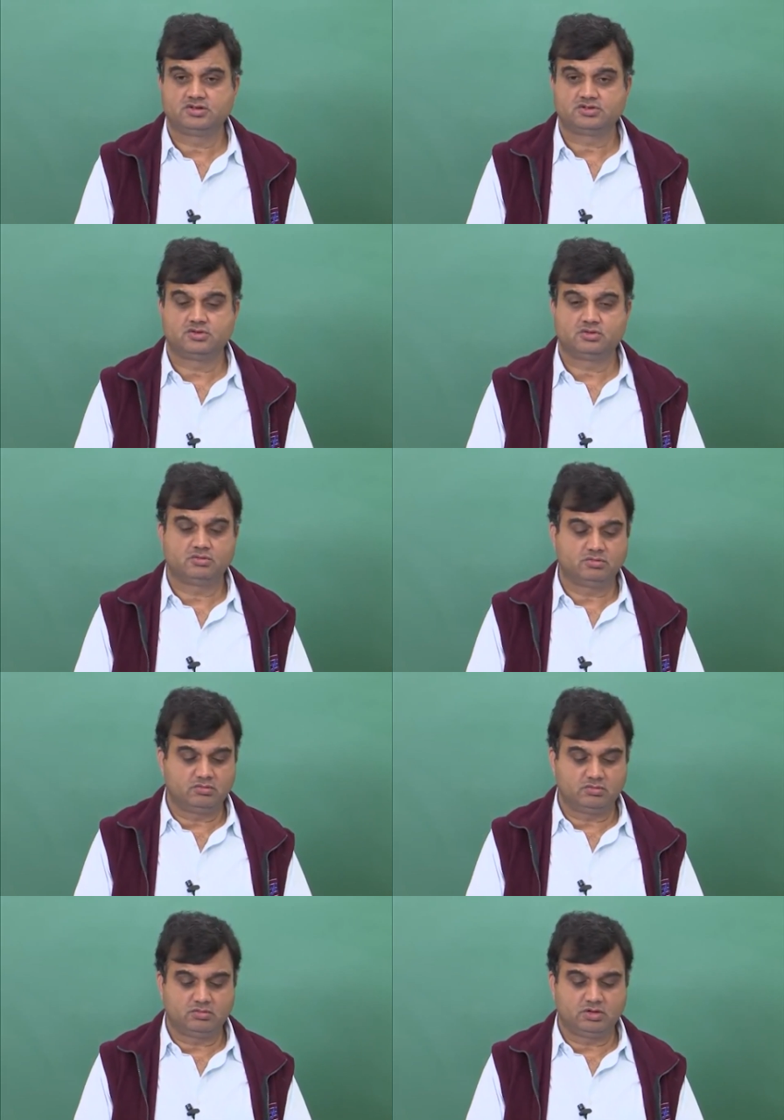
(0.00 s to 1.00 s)
So
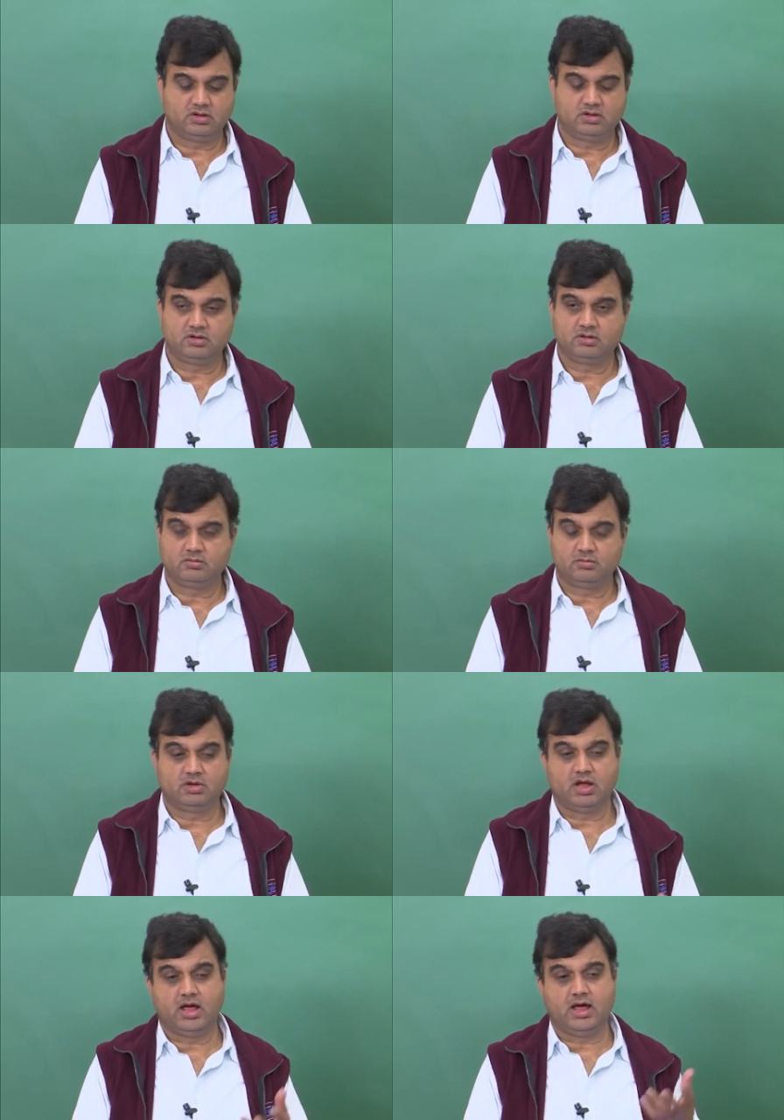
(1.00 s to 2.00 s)

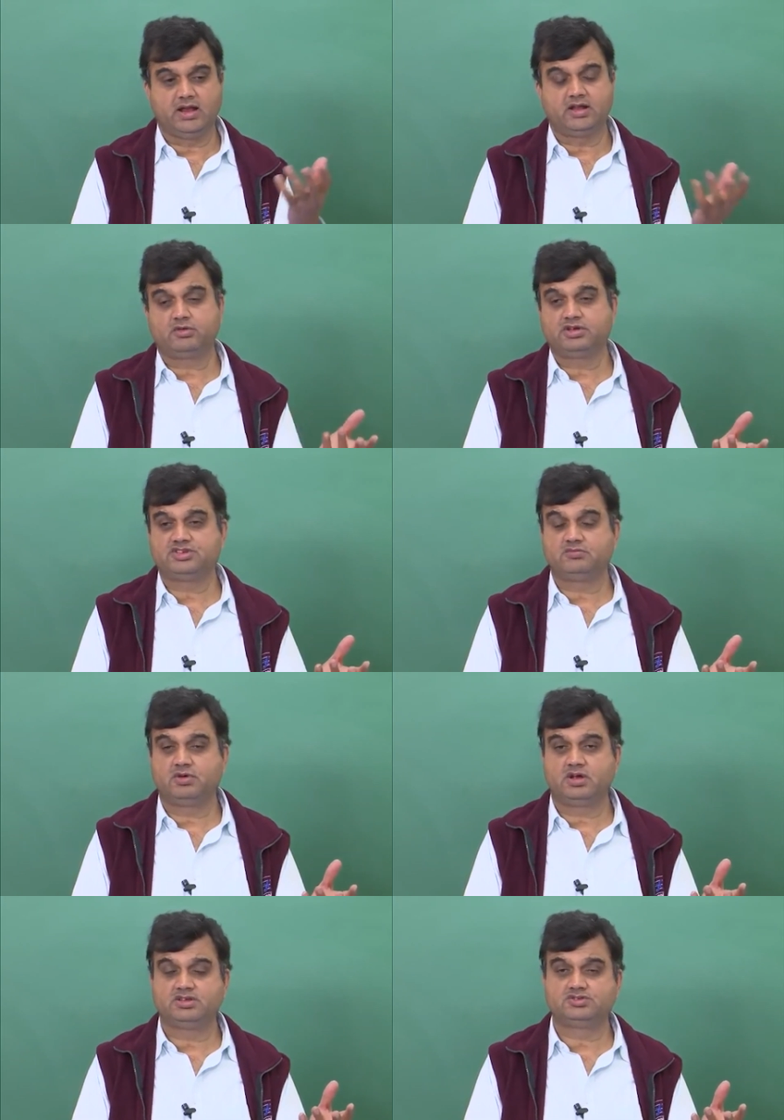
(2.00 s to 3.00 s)
anechoic
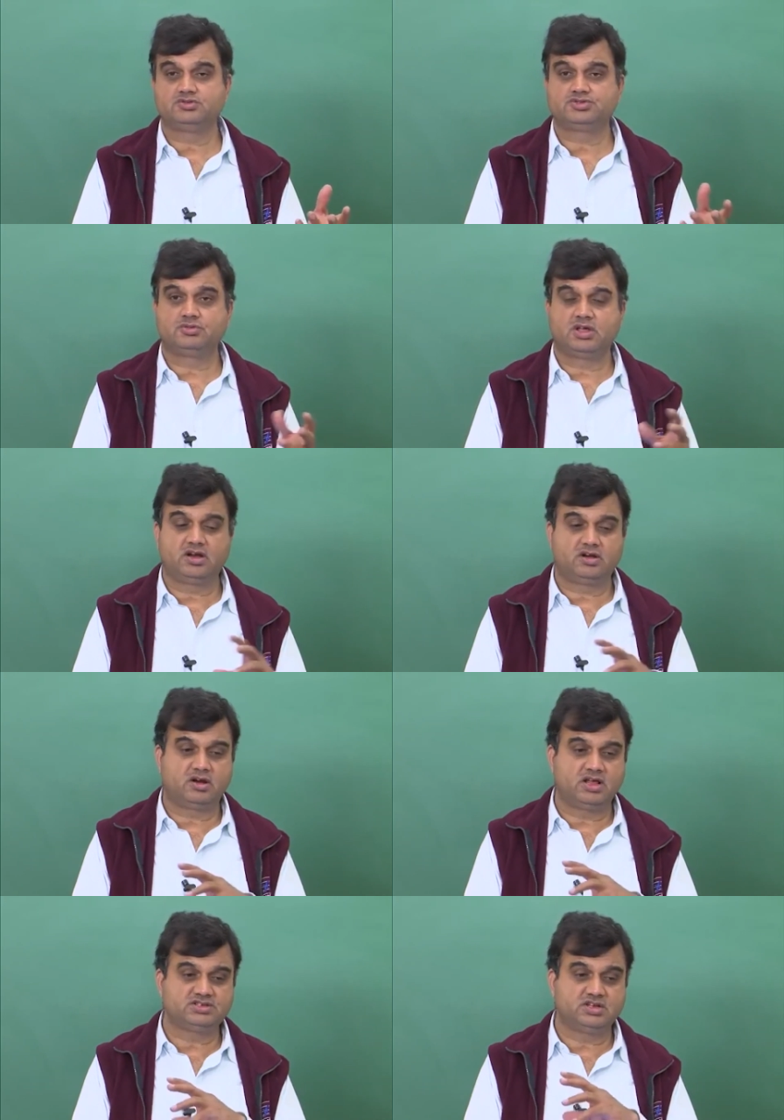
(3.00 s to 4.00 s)
chamber is used to
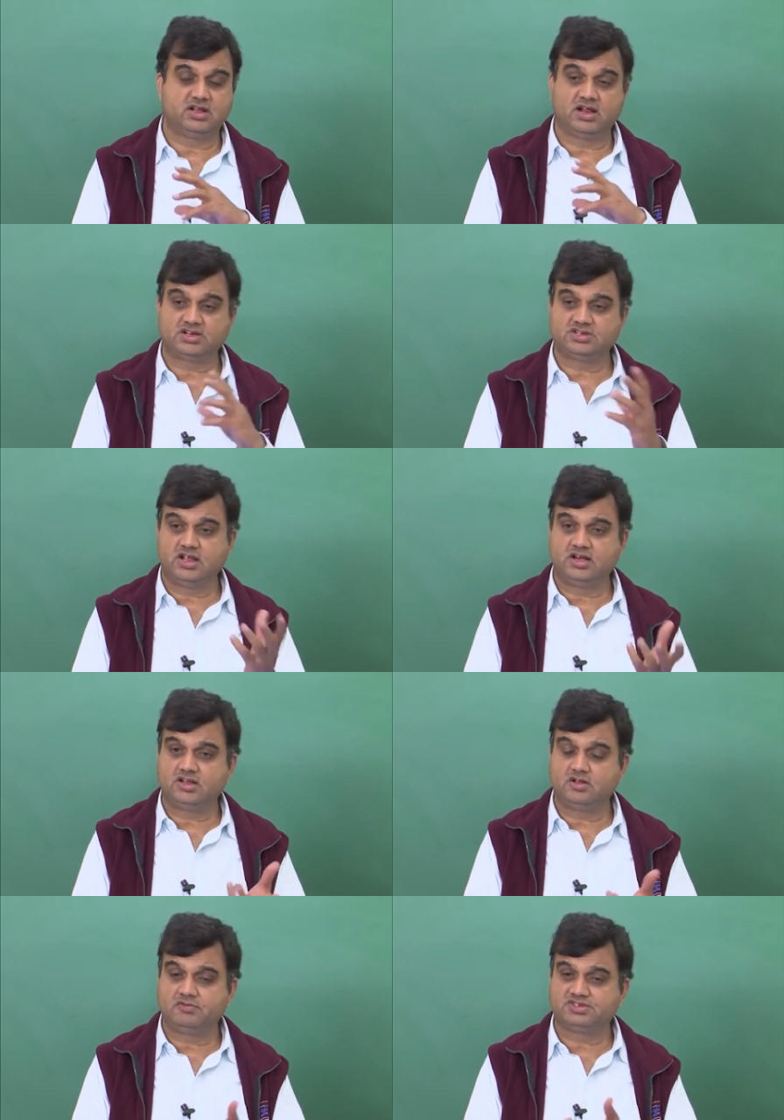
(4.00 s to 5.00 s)
characterize the
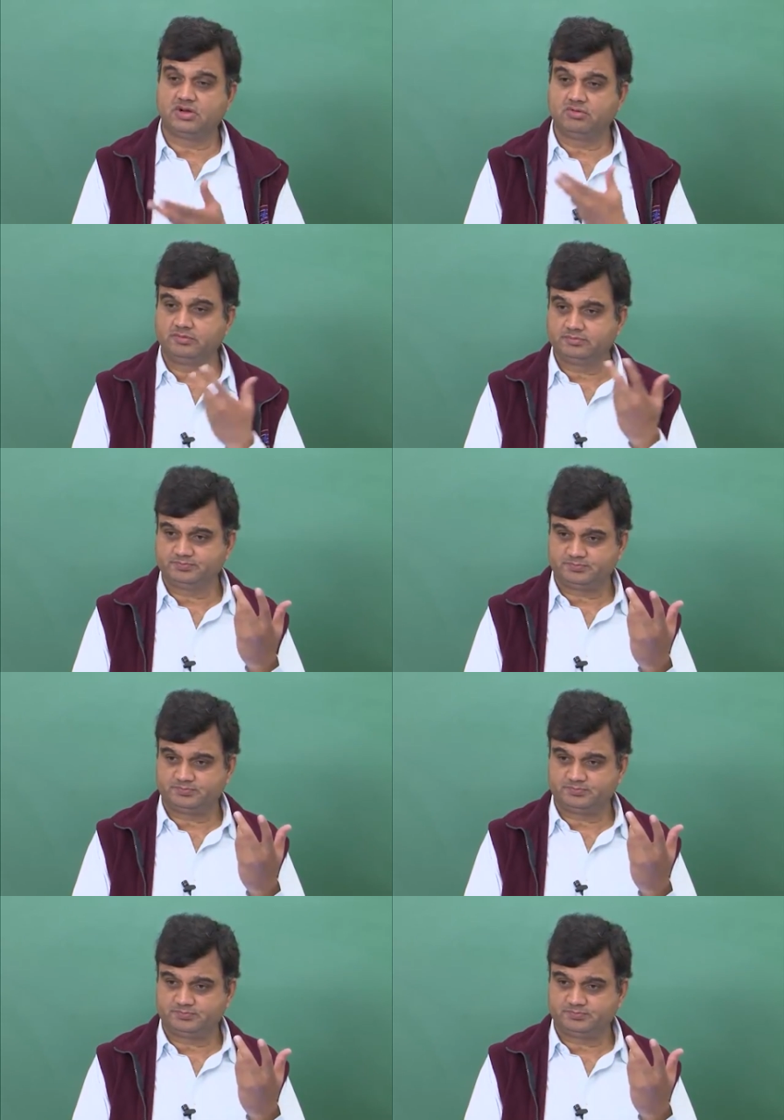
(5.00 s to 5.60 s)
directionality of a sound